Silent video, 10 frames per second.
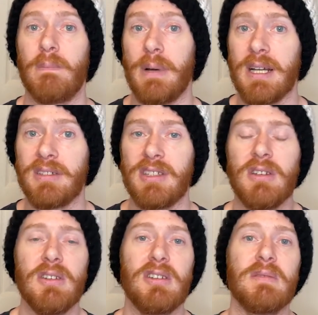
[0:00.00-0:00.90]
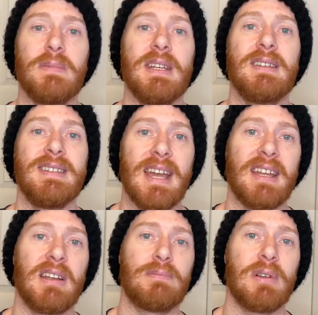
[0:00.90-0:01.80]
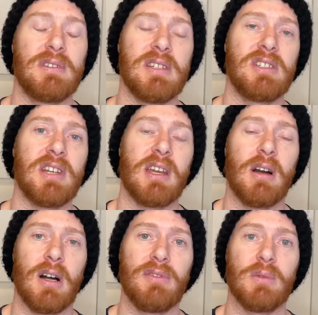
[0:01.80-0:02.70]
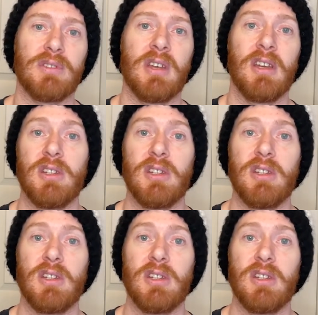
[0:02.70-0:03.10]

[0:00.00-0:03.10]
but you don't need to be necking a protein shake afterwards.